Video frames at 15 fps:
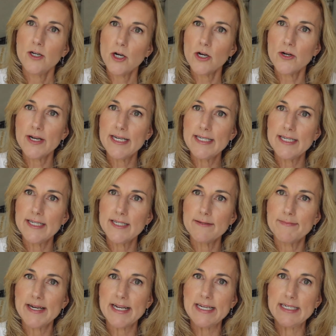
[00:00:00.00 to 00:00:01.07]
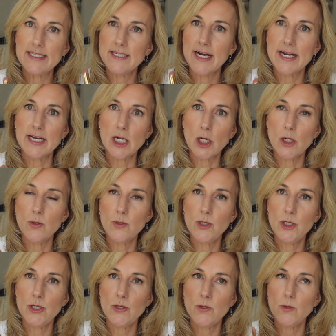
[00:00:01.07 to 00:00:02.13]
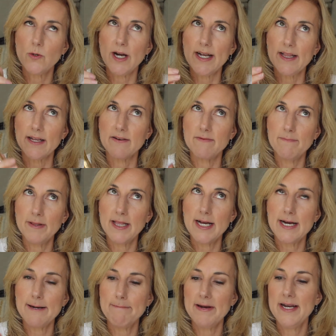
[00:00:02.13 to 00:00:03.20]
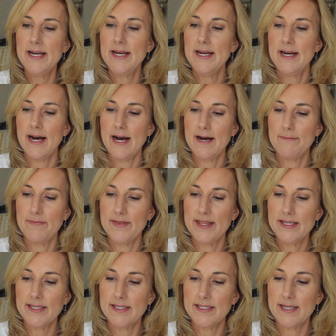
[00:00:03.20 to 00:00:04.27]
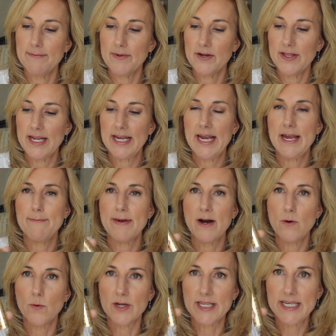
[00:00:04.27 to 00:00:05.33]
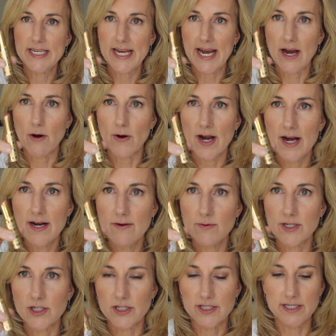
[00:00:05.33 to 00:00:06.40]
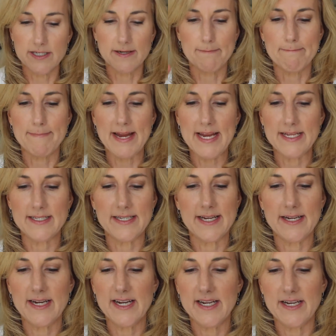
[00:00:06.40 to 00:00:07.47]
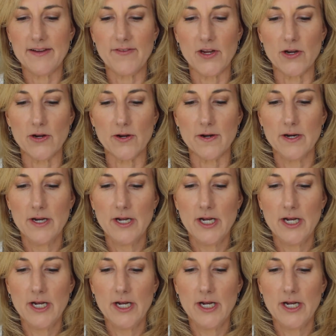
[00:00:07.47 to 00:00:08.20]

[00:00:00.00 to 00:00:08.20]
Current is my kind of go-to. I love Plum. This summer they came out with Terra, which is an amazing kind of your